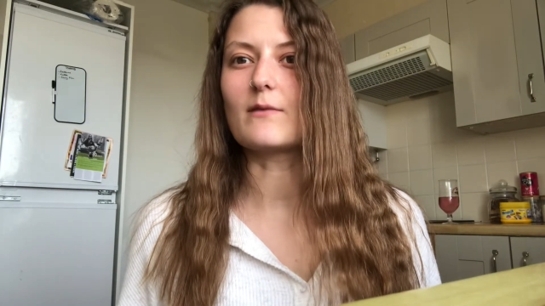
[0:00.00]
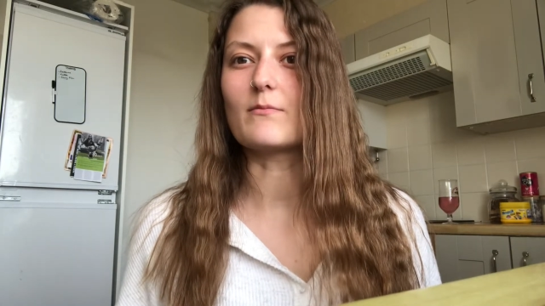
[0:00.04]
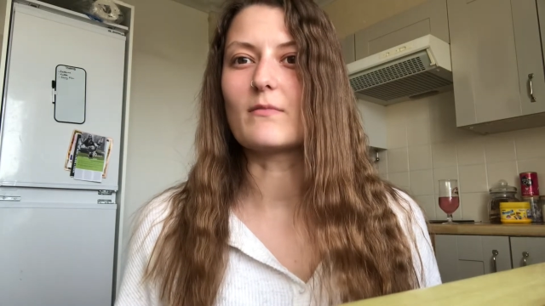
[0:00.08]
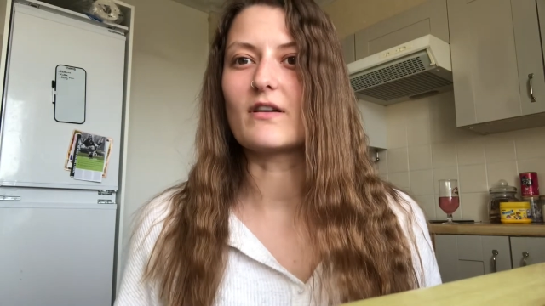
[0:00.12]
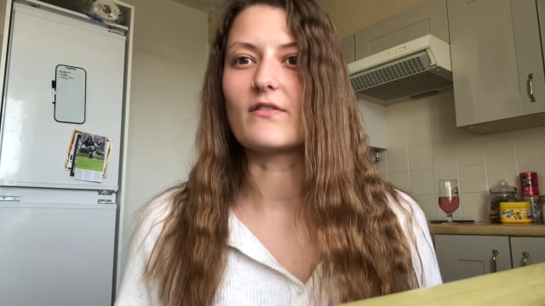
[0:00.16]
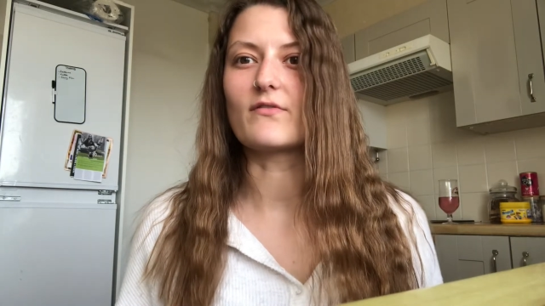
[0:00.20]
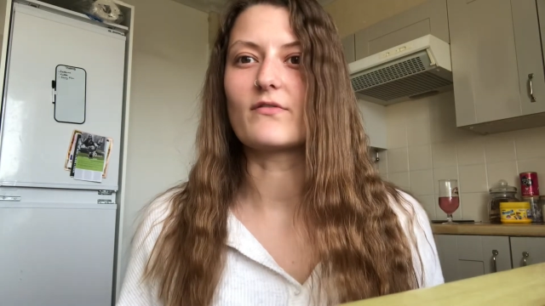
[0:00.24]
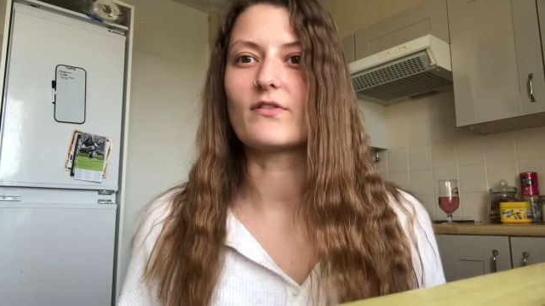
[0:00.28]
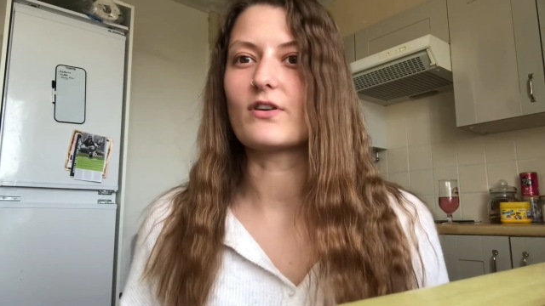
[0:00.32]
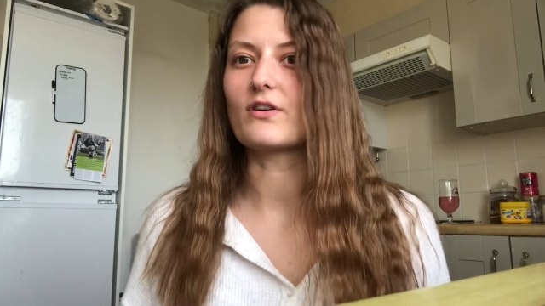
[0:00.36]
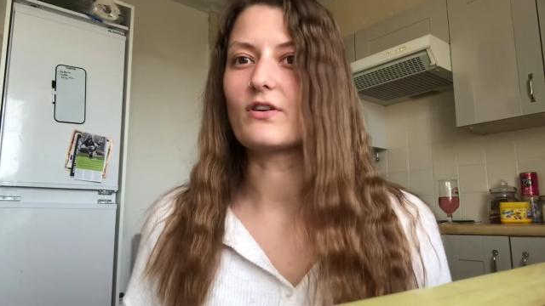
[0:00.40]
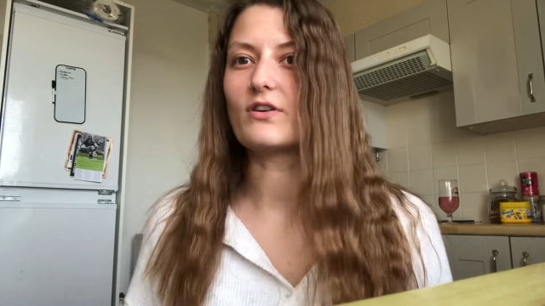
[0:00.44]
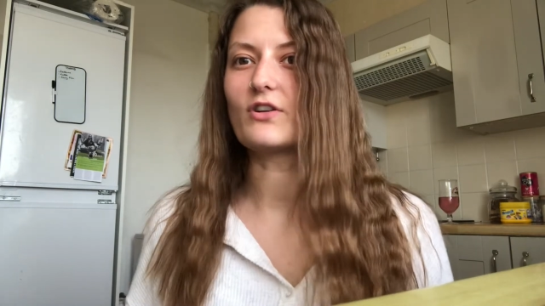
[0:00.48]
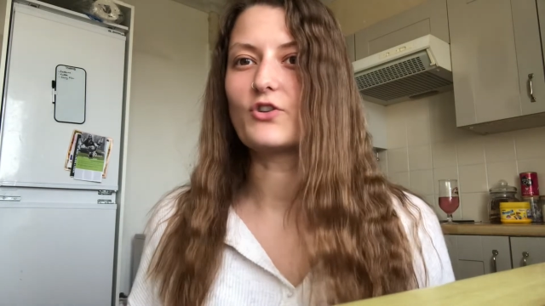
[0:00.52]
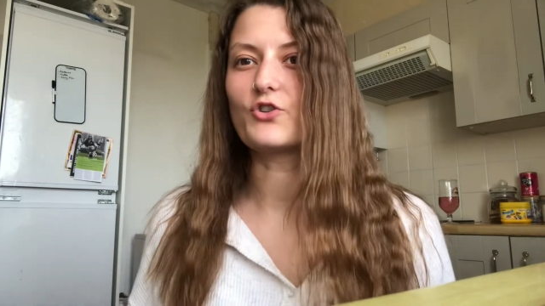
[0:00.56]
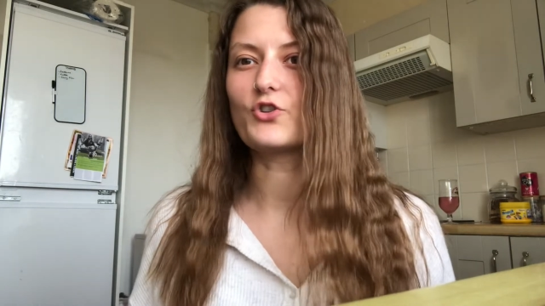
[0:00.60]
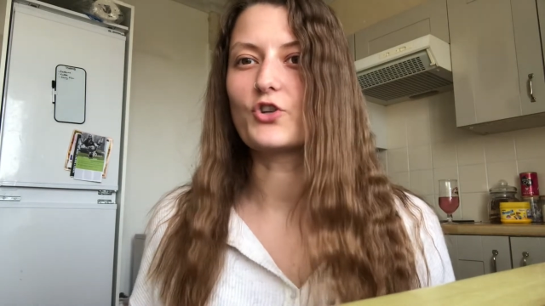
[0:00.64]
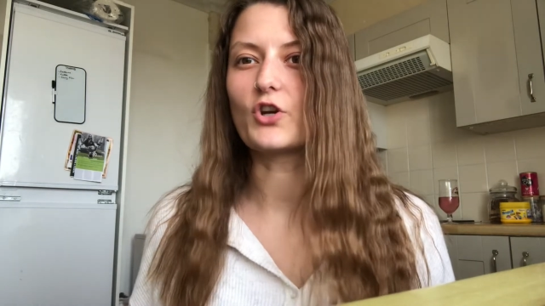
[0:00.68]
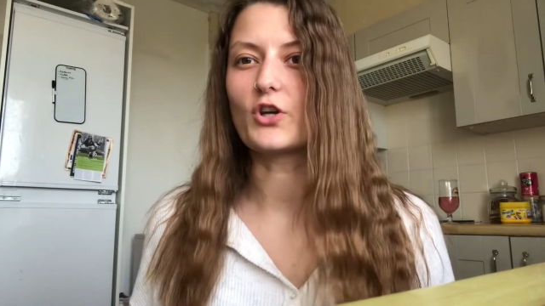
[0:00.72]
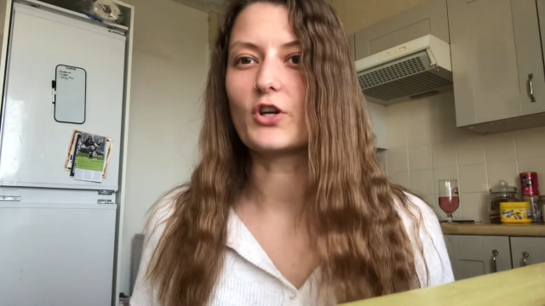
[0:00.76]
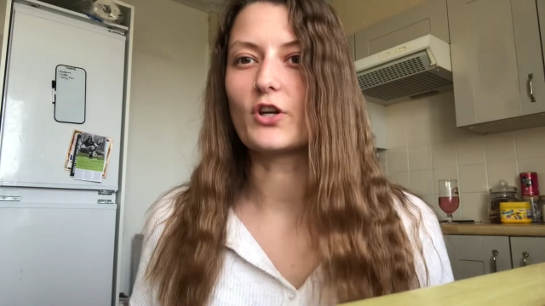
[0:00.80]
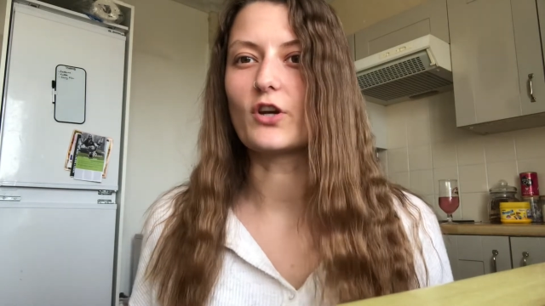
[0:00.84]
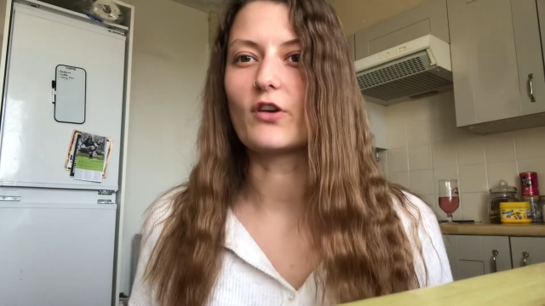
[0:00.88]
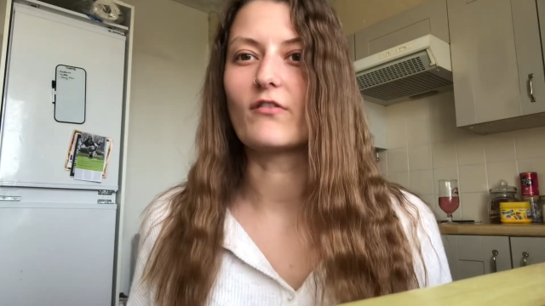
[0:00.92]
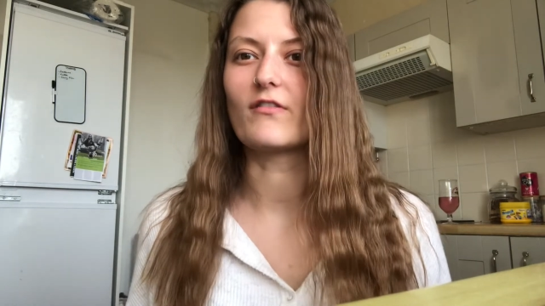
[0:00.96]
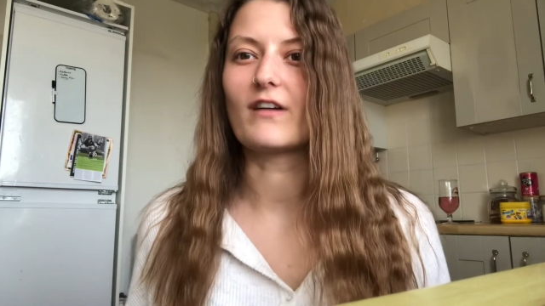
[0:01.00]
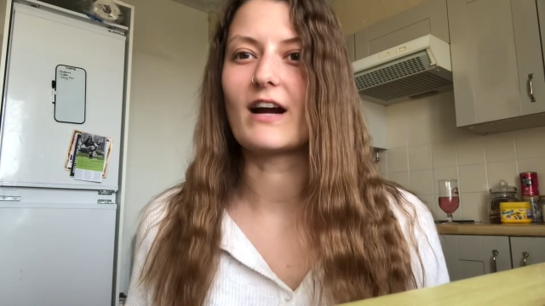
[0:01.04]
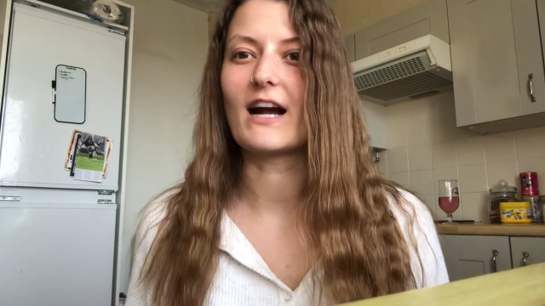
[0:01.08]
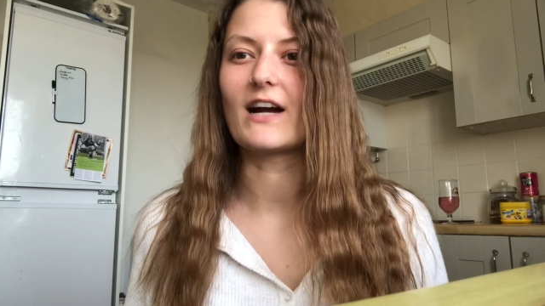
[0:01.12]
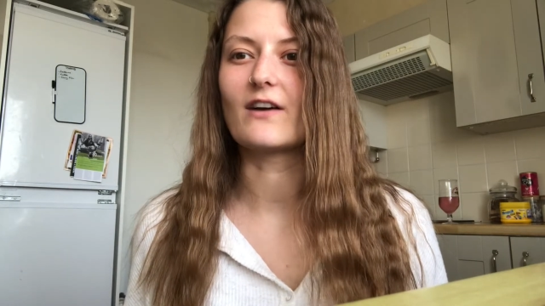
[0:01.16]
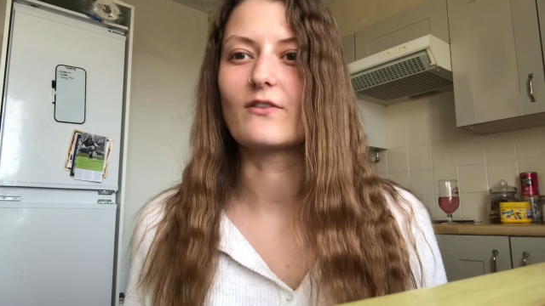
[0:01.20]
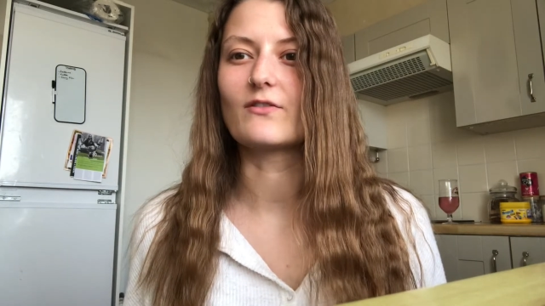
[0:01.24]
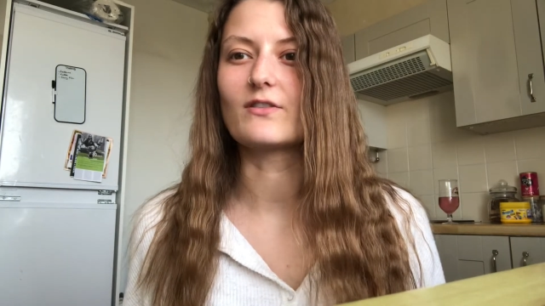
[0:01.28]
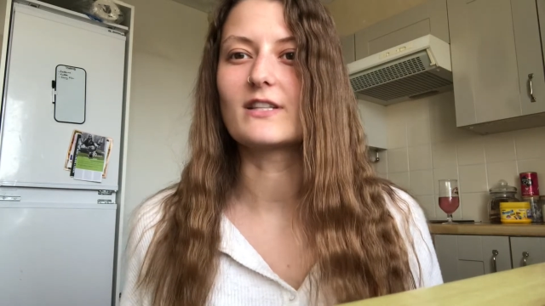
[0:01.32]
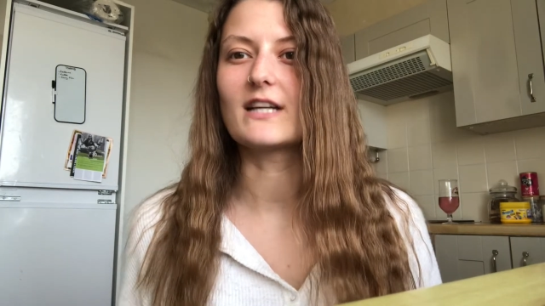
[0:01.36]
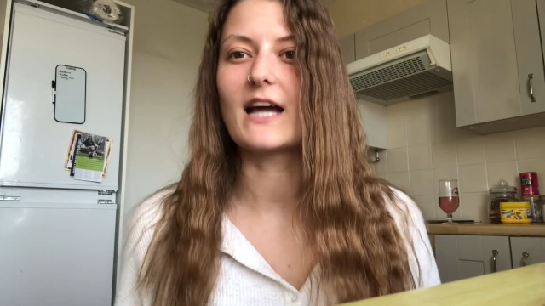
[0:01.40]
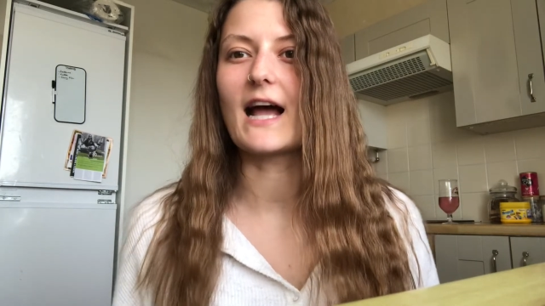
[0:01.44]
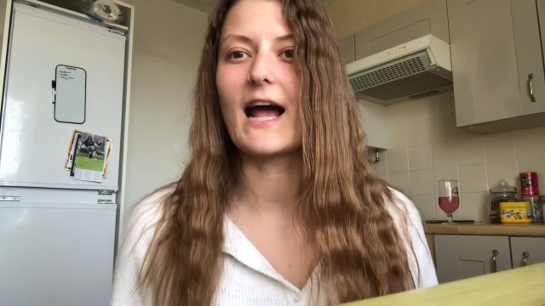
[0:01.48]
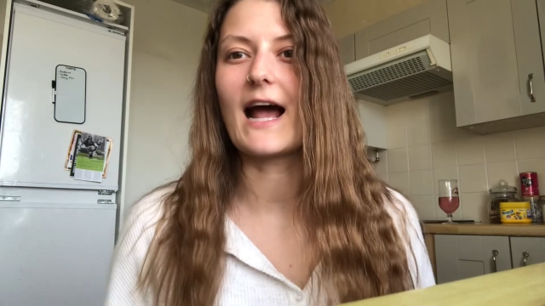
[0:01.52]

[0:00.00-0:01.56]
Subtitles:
my phone and show you around